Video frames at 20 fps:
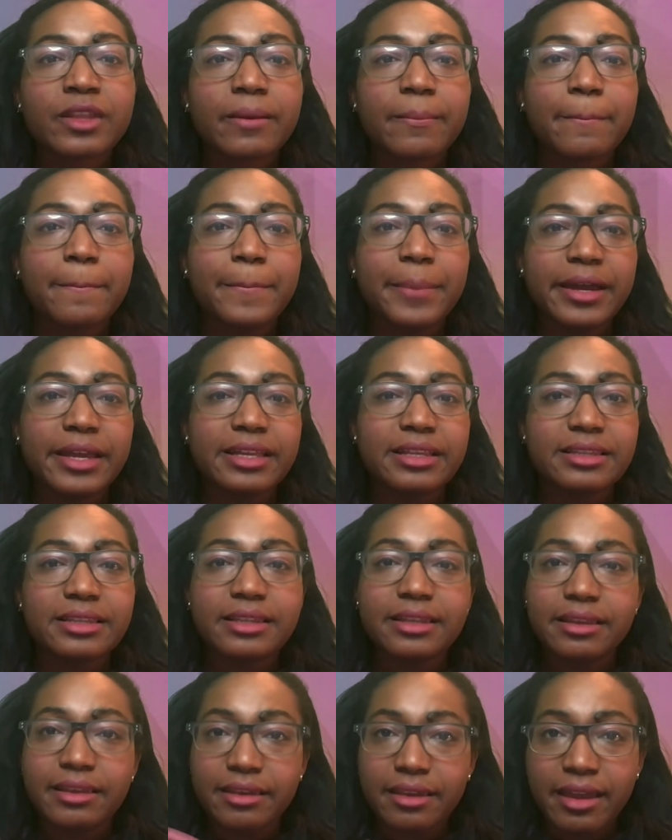But
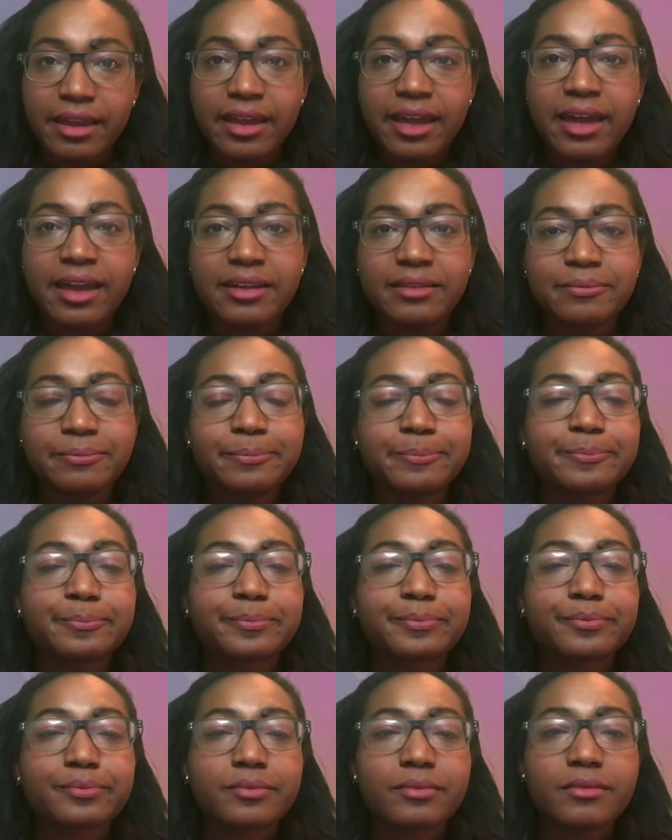again,
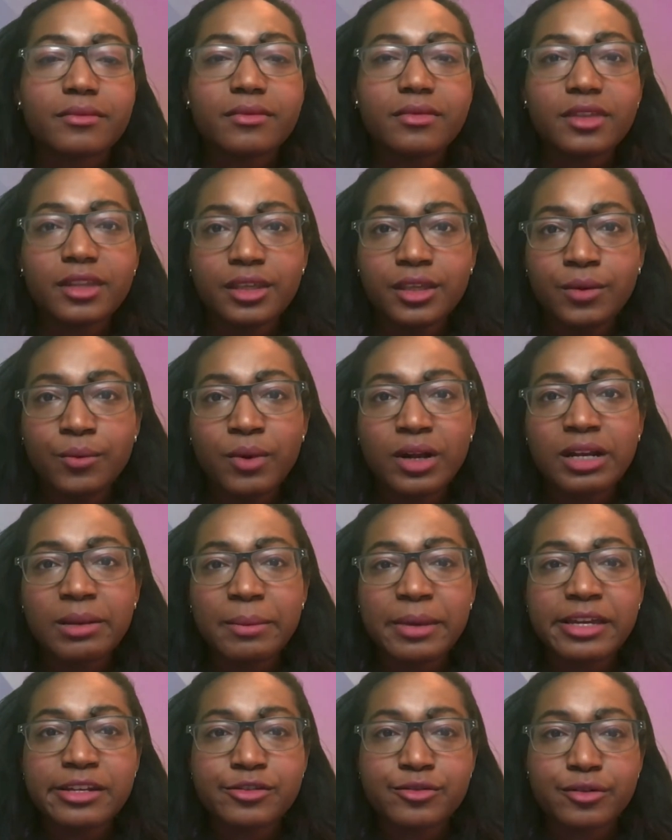you want to
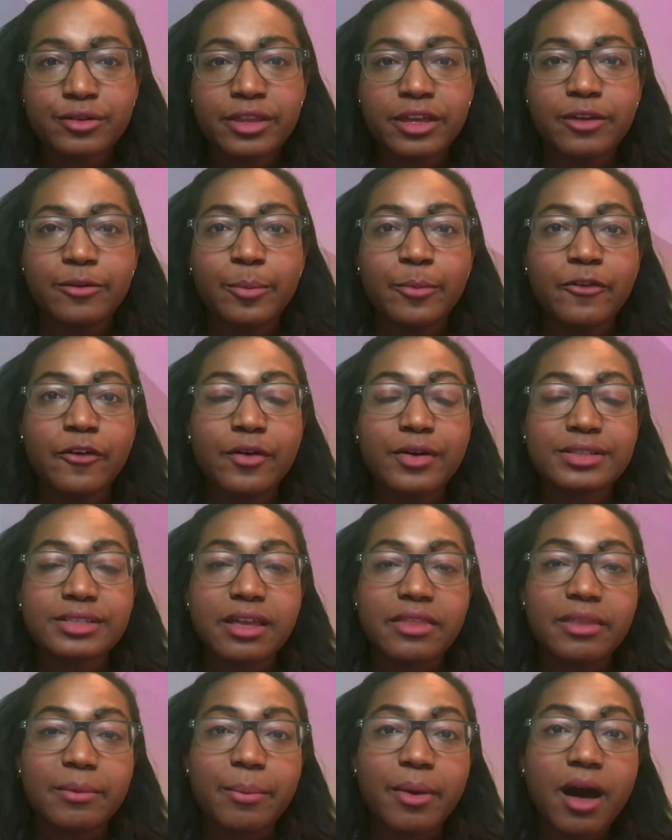make sure that you focus
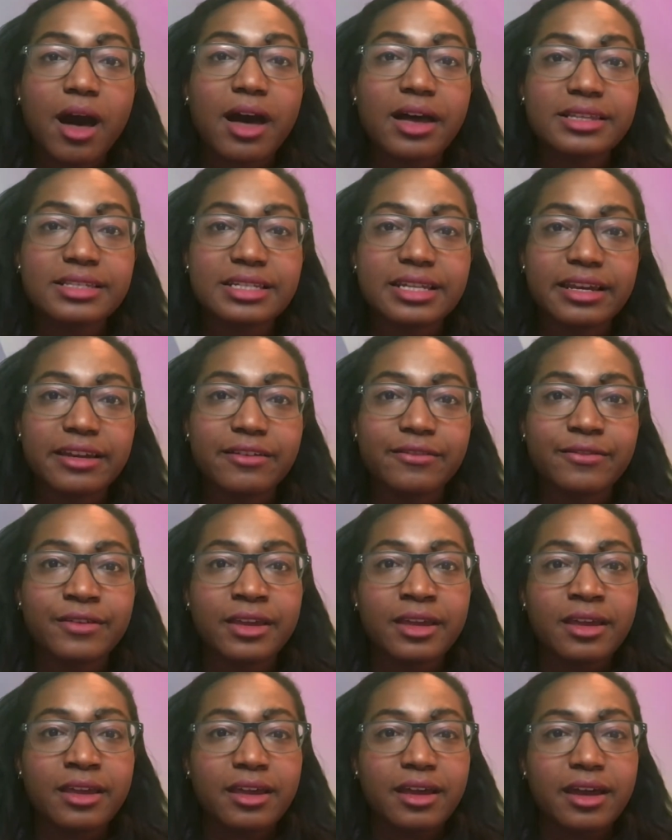on the positive.
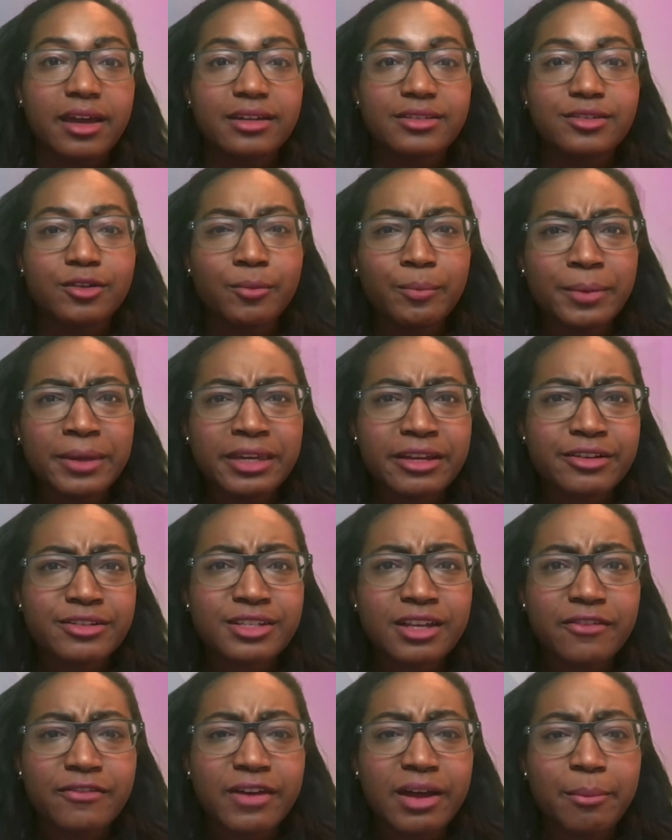Don't beat
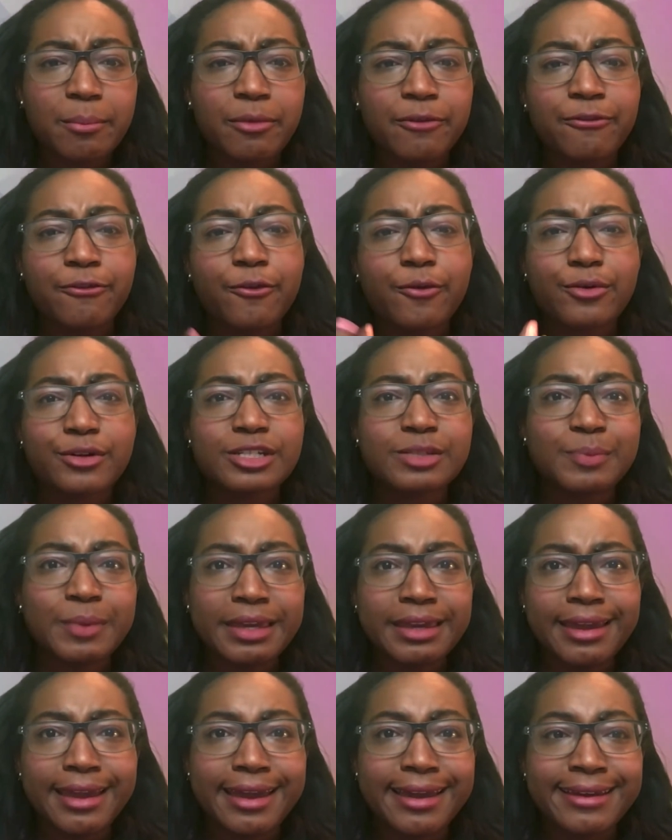yourself up before
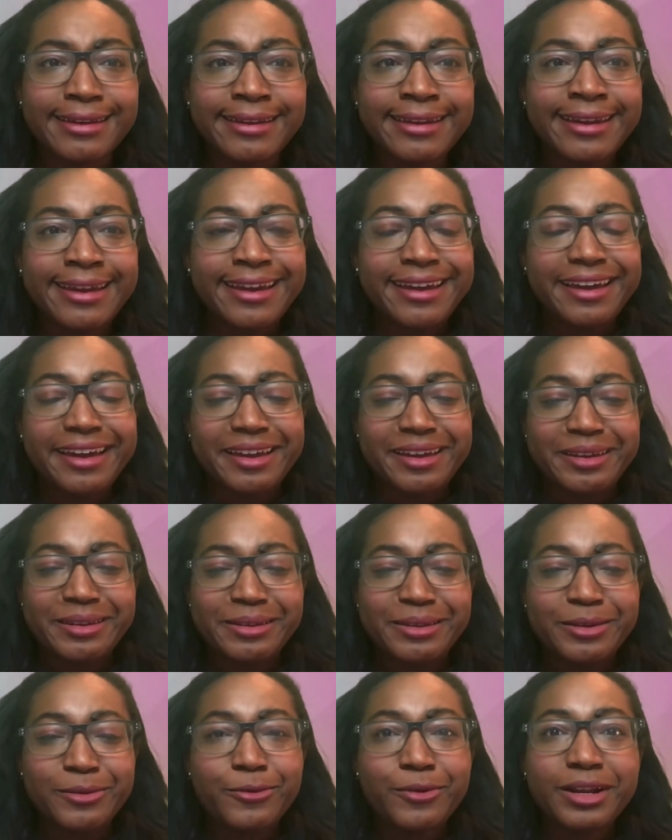speaking.
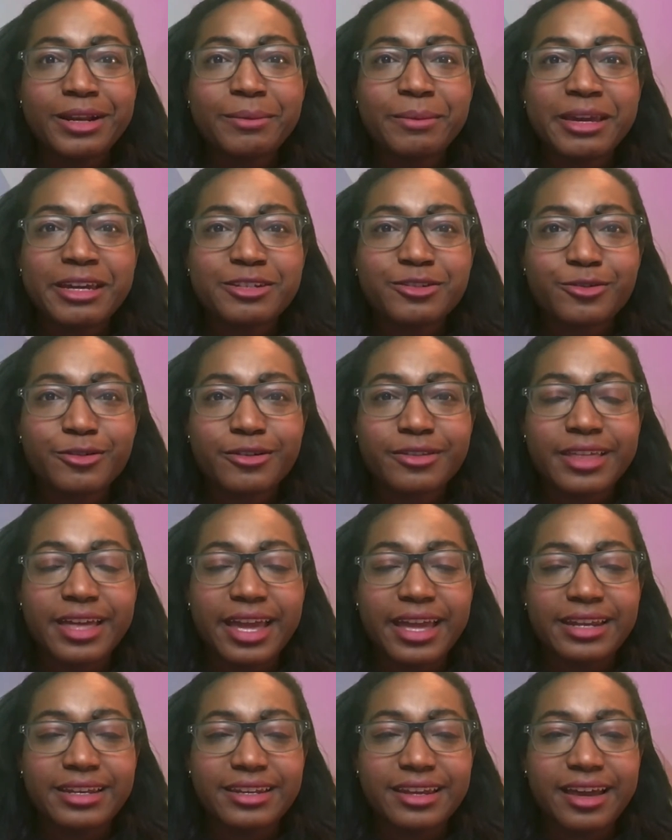You want to make sure
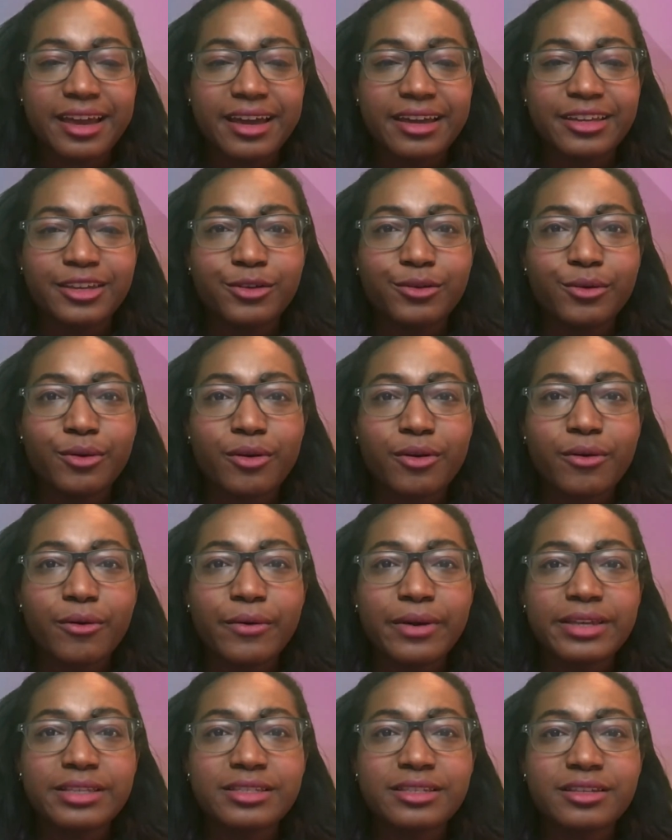that you are
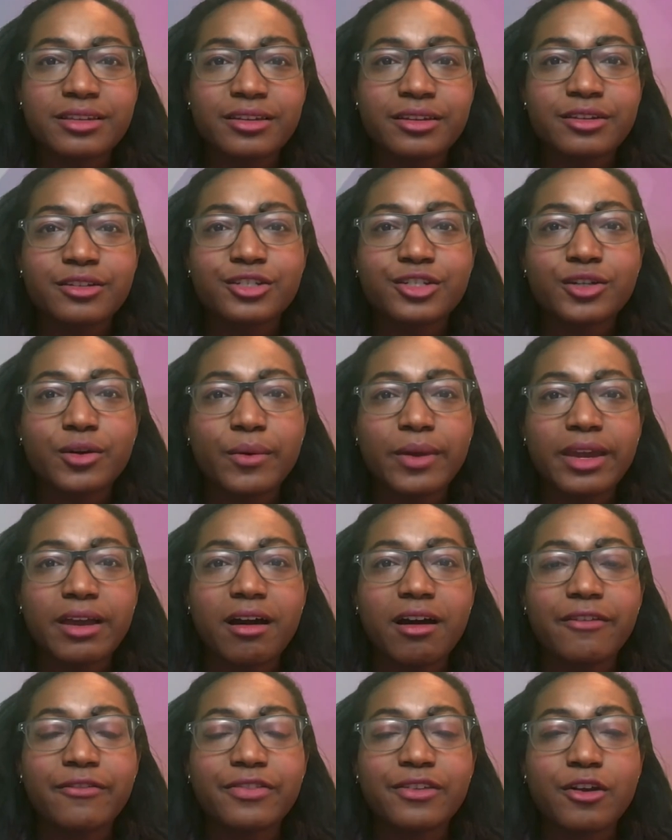always showing off
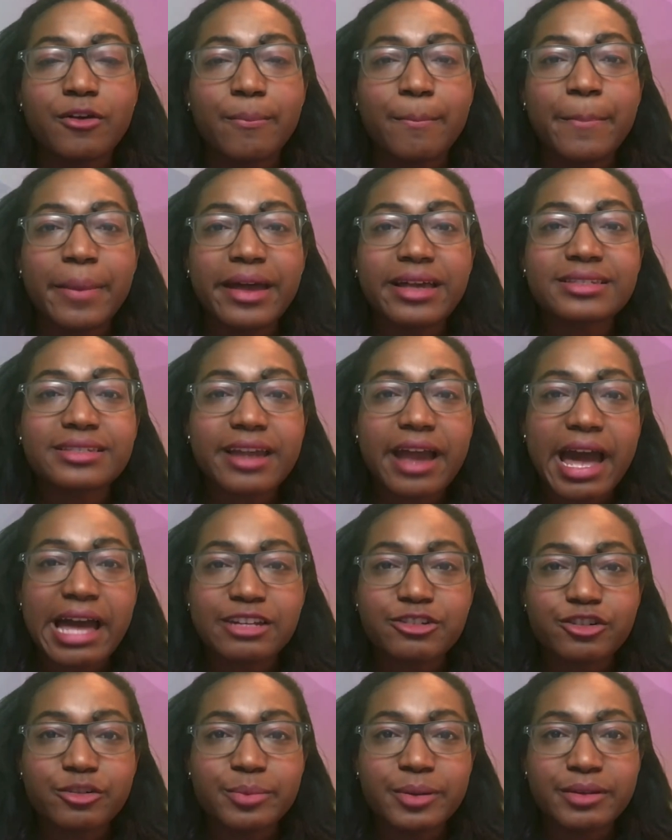your best
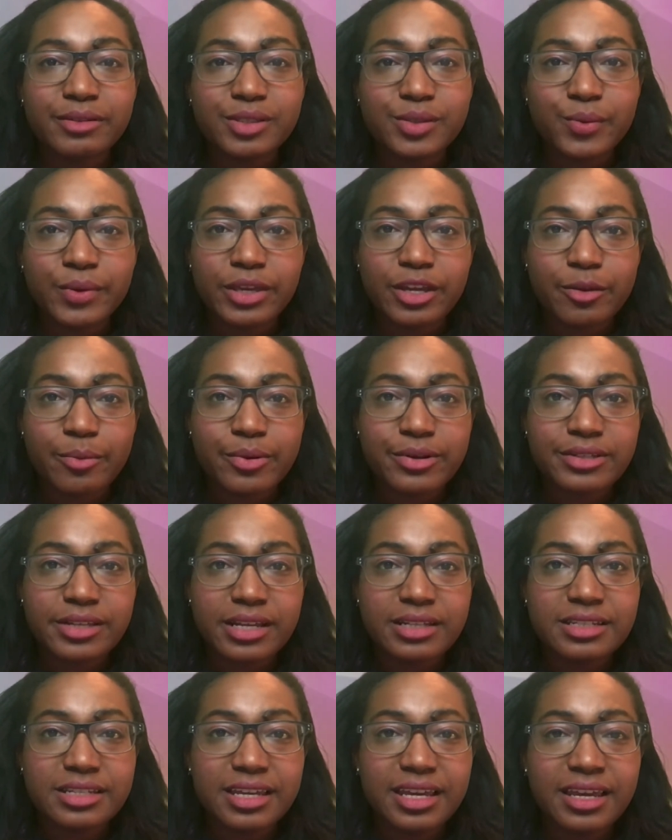attributes when you're
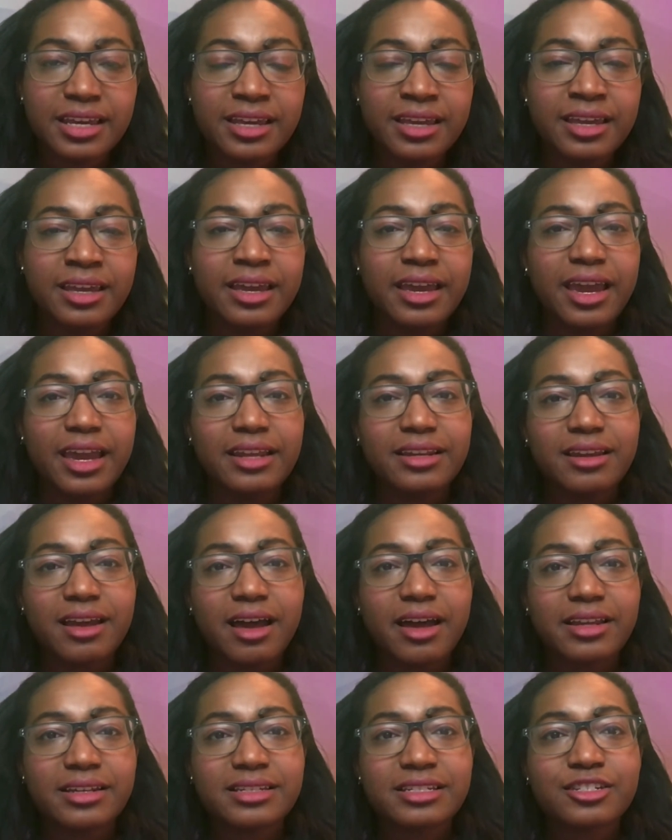presenting and not
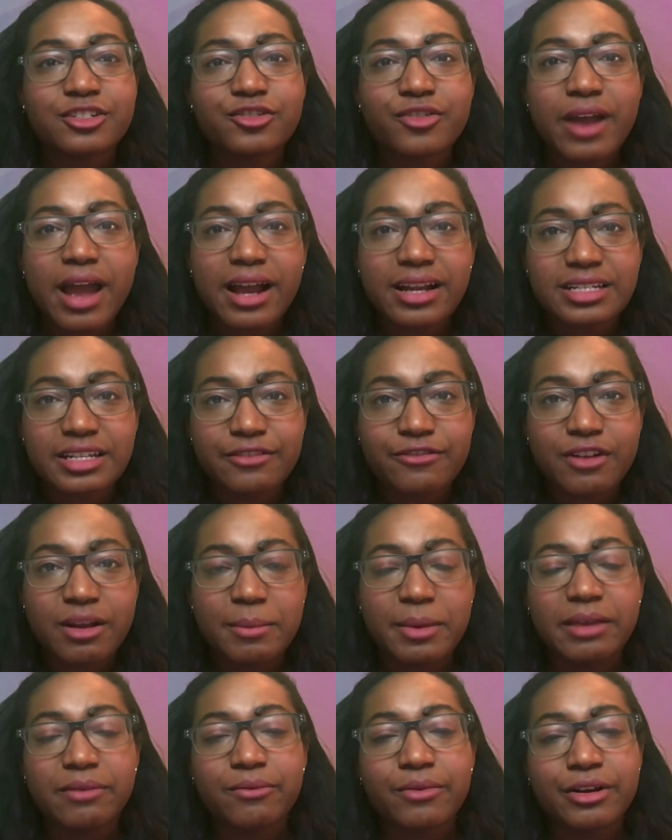detracting from it, where
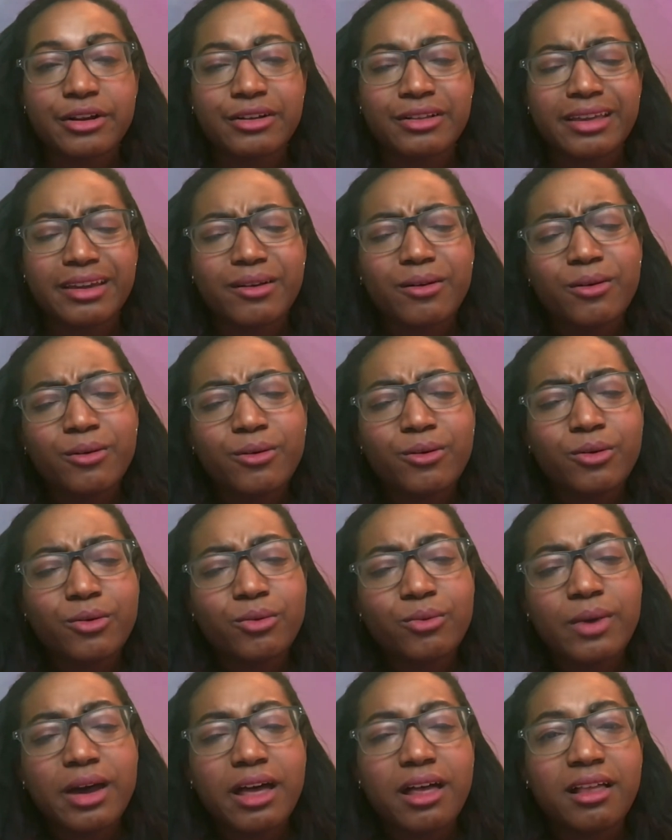you're like, oh, well,
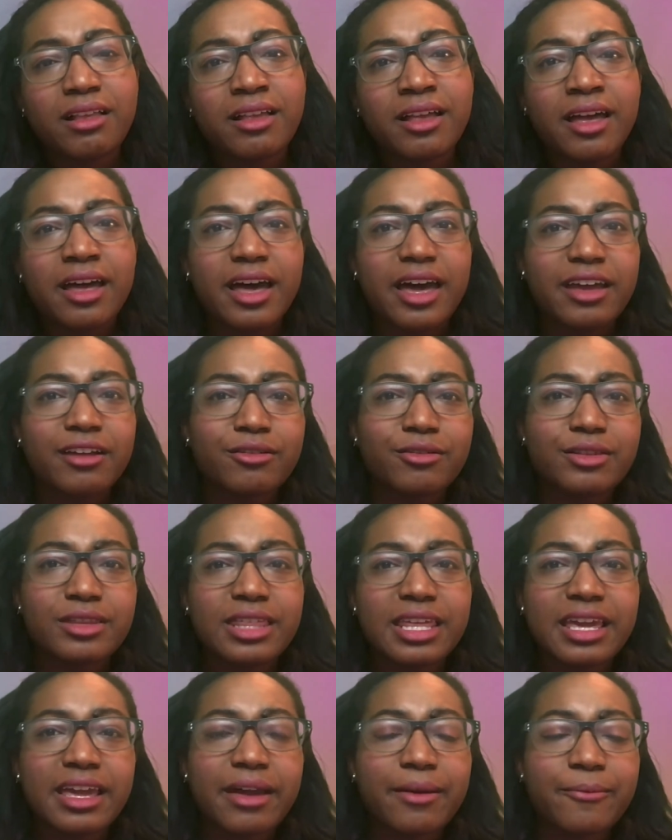I don't think I'm
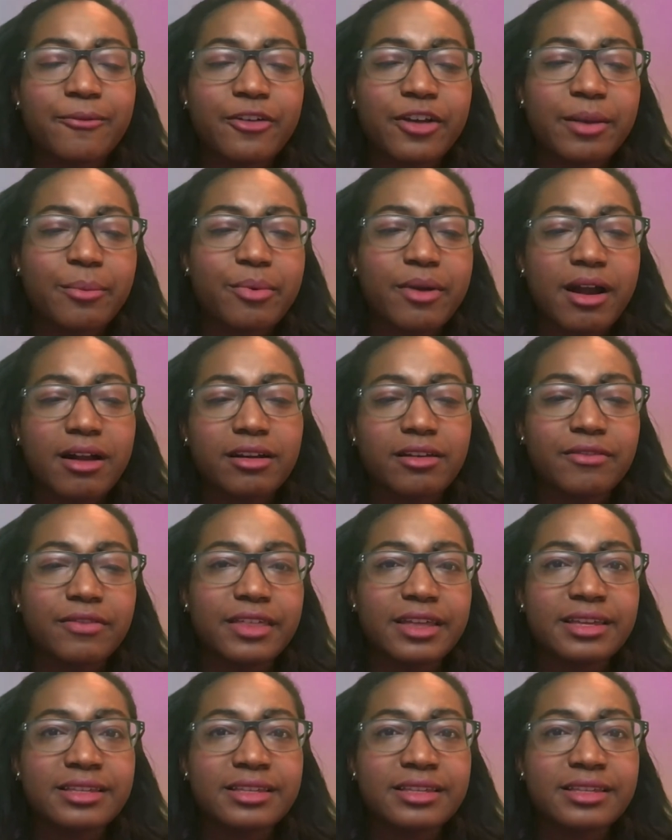very proud of this.